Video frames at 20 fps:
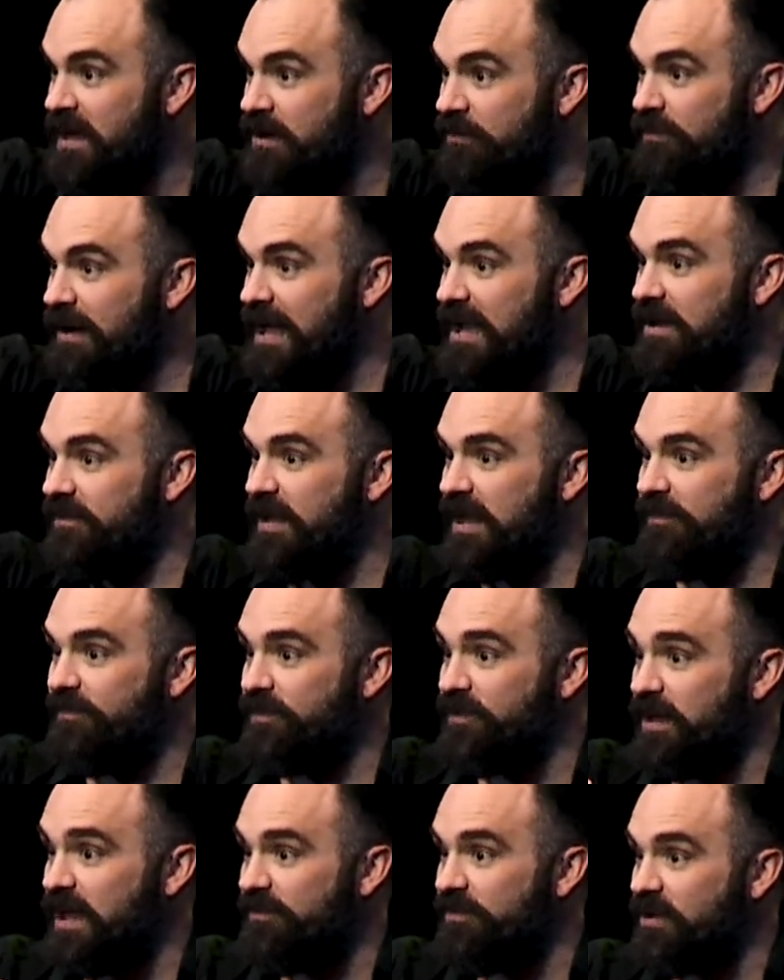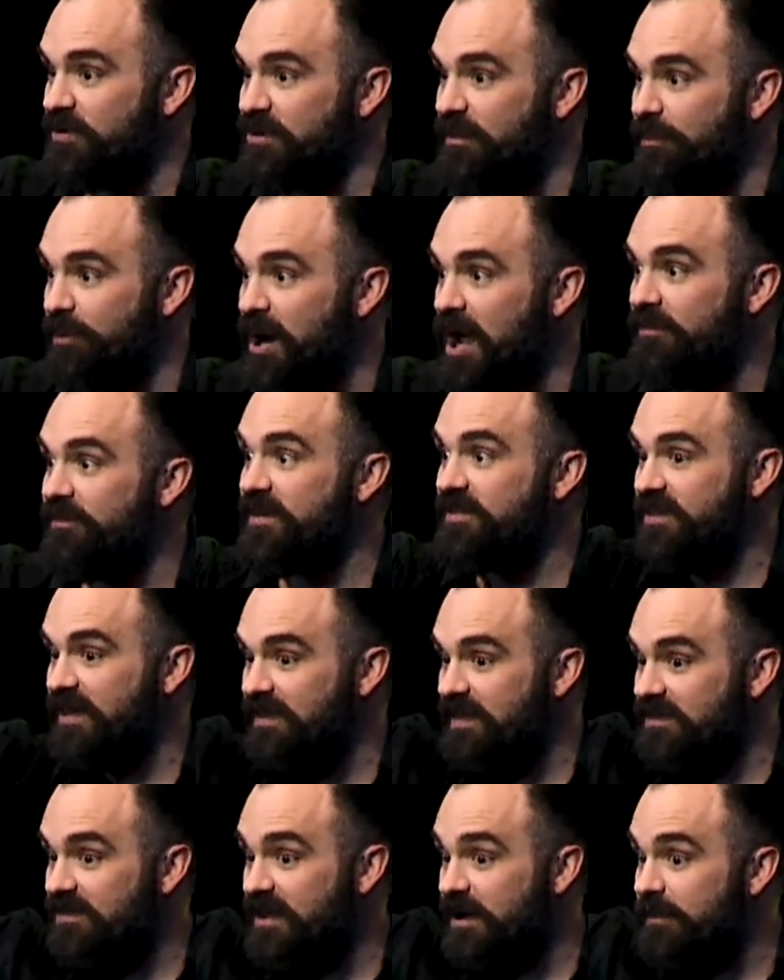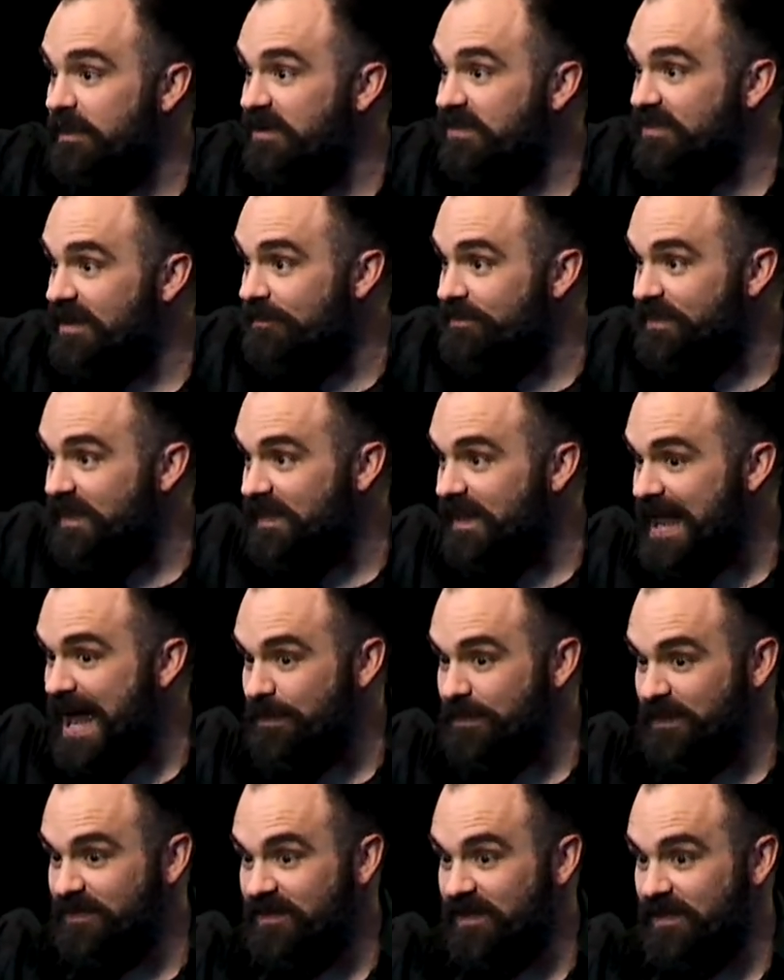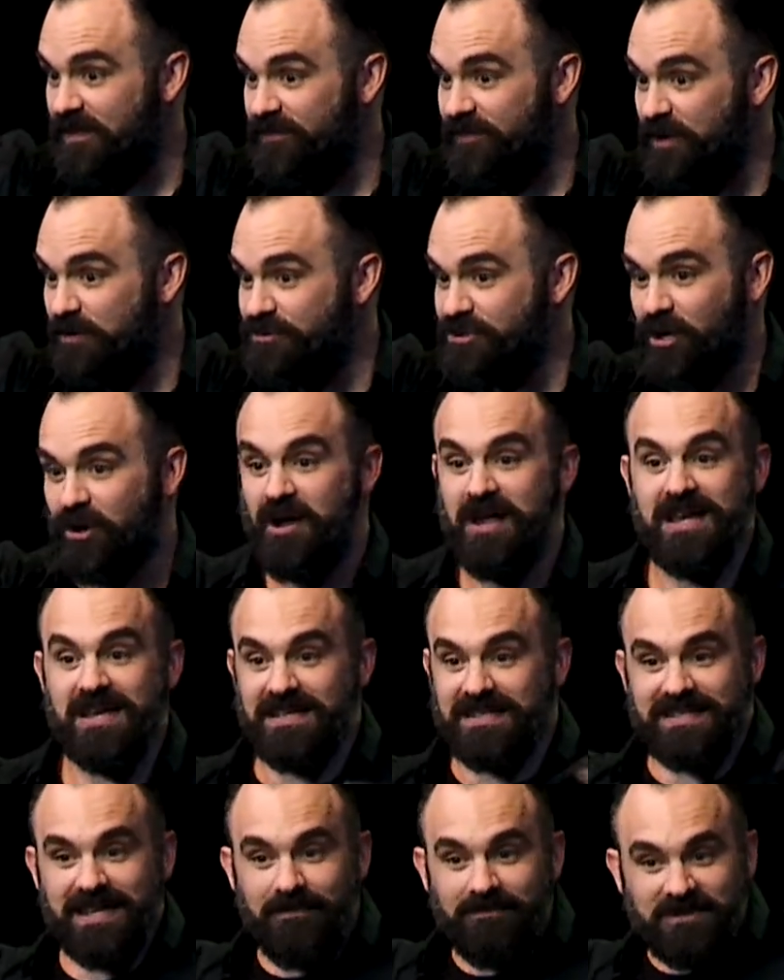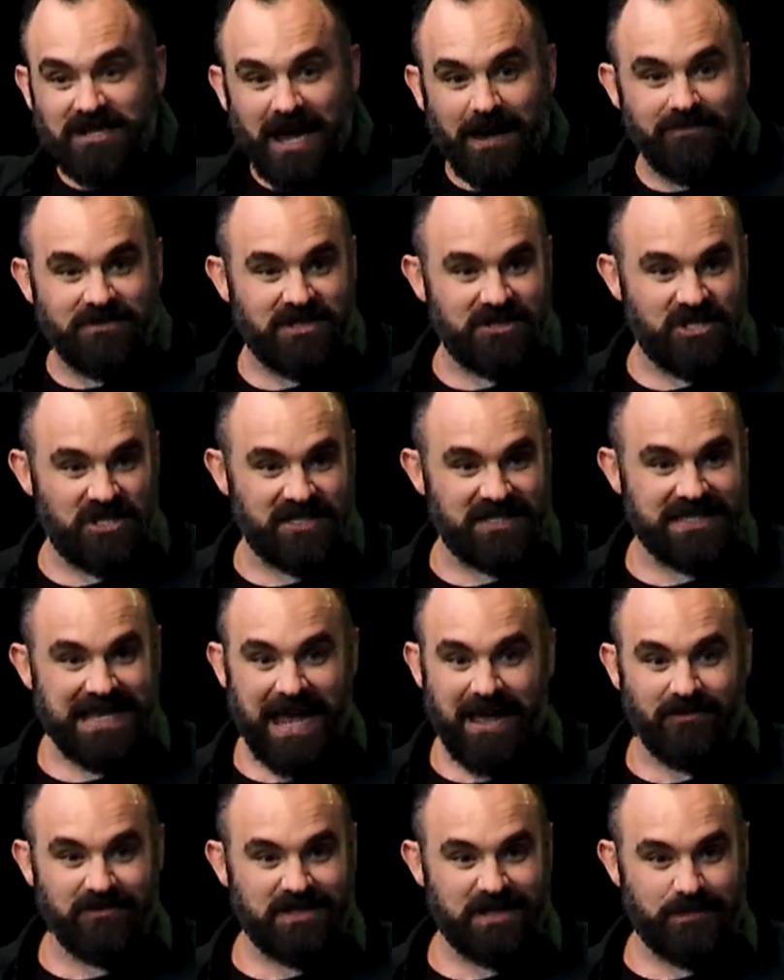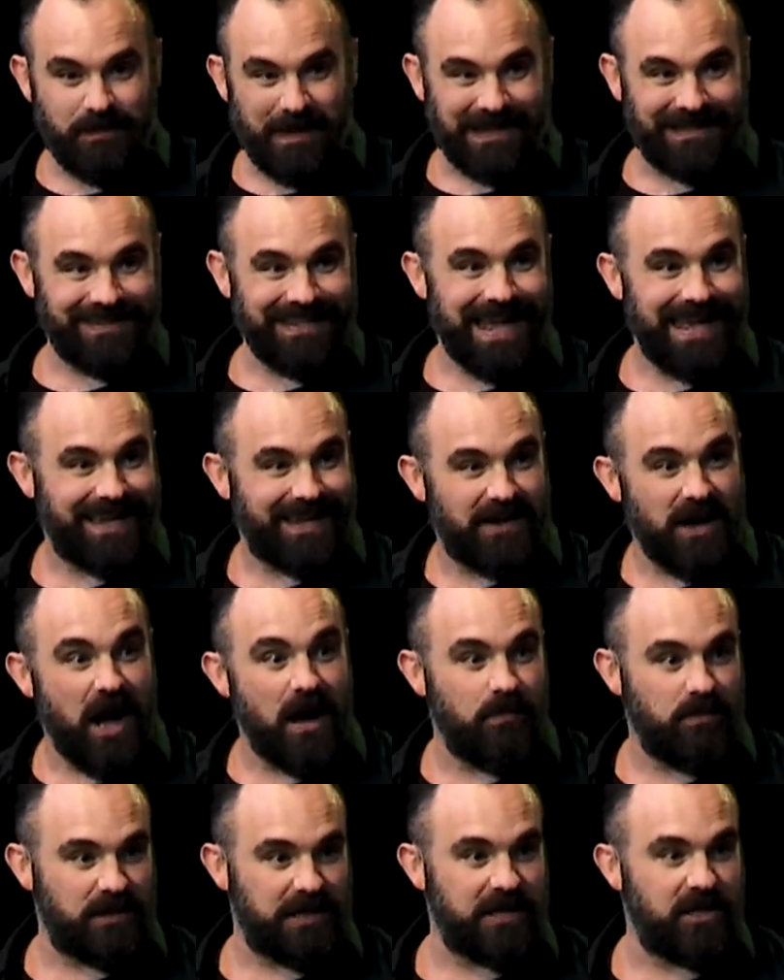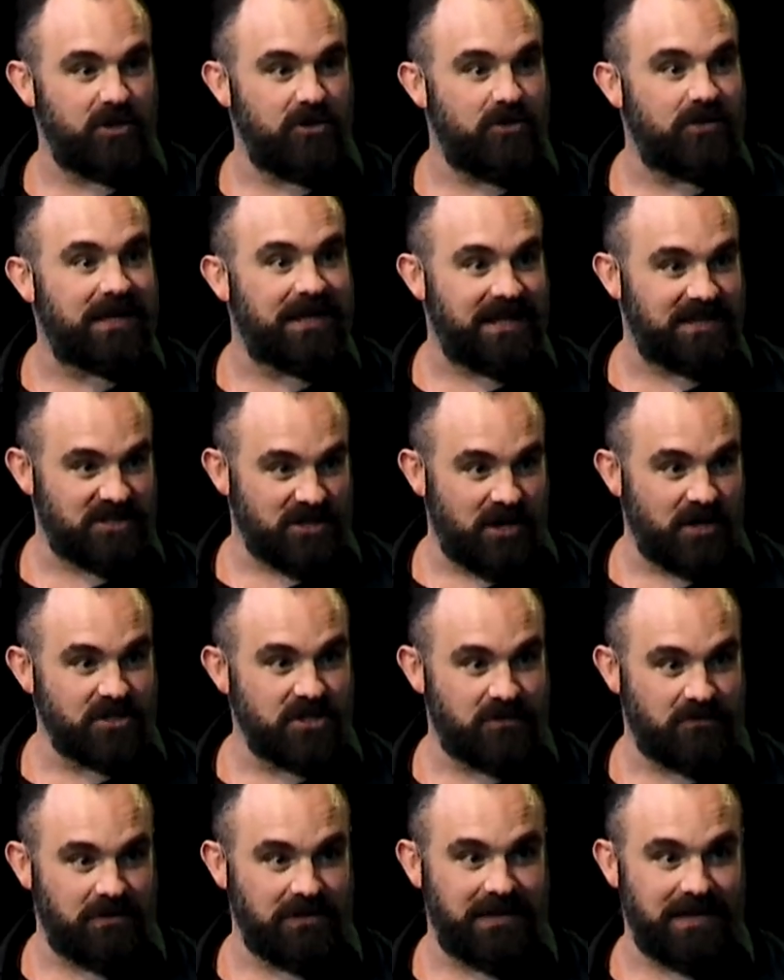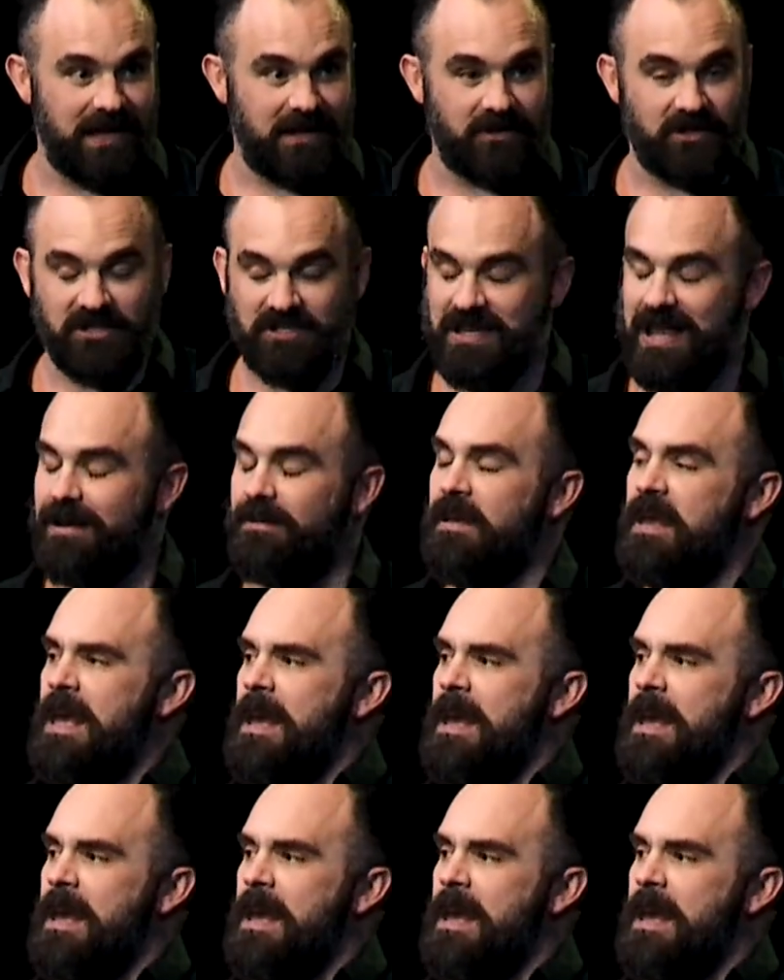Right? If there's a prophecy that's going to be something that happens in the future, sometimes it just sounds a bit like gobbledygook and it's hard to really understand.